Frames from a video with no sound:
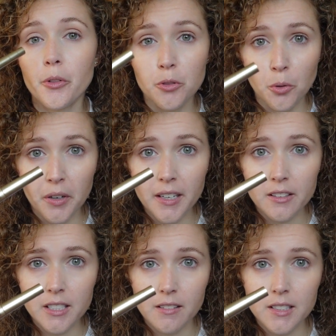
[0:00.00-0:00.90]
the
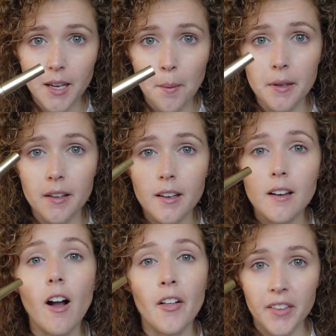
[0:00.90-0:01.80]
L'Oreal Telescopic
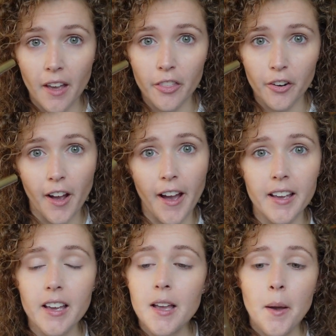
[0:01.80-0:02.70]
on the other
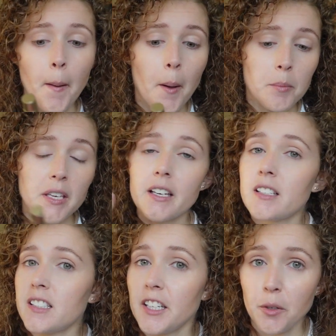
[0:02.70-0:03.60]
eye,
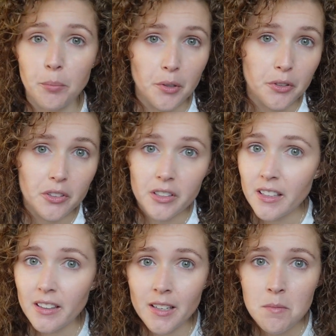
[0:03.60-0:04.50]
because they are both
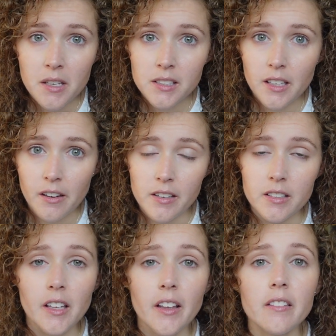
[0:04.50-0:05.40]
lengthening
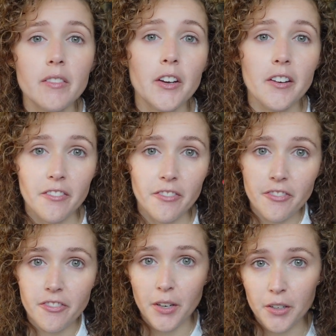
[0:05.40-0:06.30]
mascaras. They're
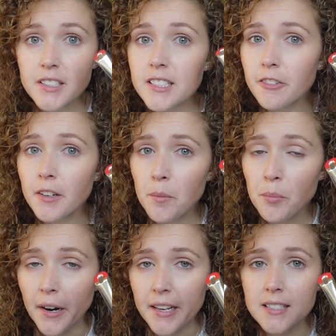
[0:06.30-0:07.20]
very different in
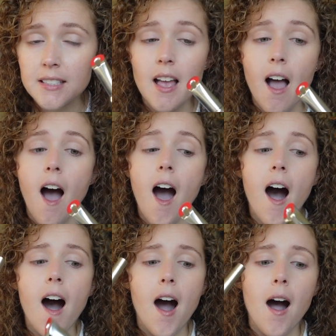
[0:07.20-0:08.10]
price.
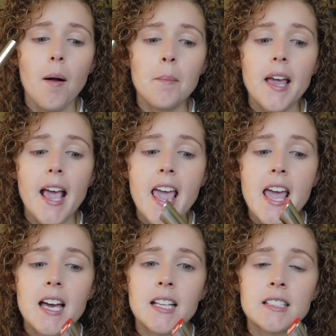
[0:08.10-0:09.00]

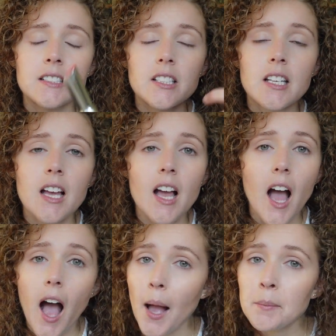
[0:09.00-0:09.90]
And
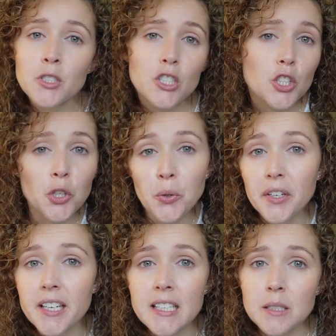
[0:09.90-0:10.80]
I'm just
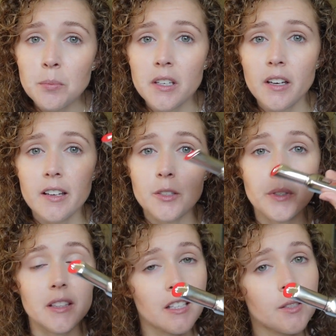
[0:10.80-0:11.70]
curious because
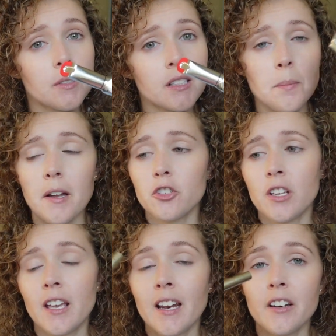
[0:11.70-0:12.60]
with this one
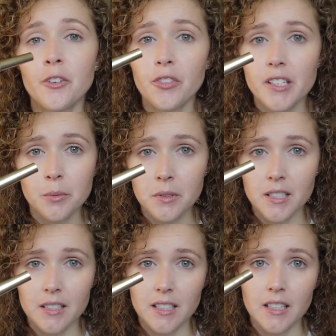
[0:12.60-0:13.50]
smudging, and I know this one
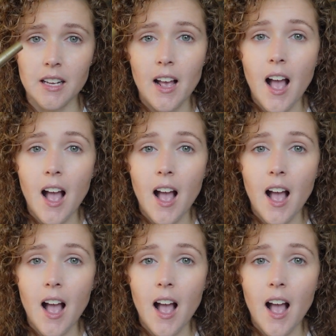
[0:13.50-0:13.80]
doesn't,